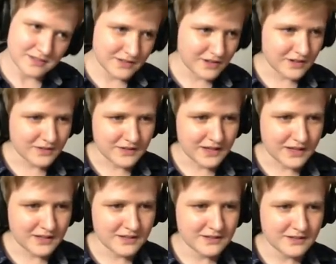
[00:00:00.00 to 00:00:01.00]
Dark of Night.
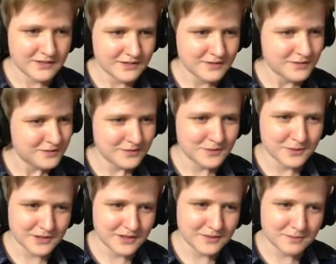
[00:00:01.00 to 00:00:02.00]

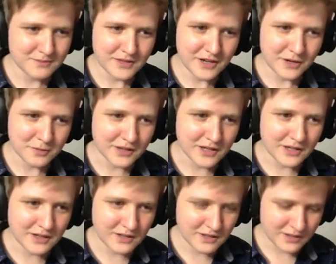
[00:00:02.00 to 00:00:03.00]
The airplane.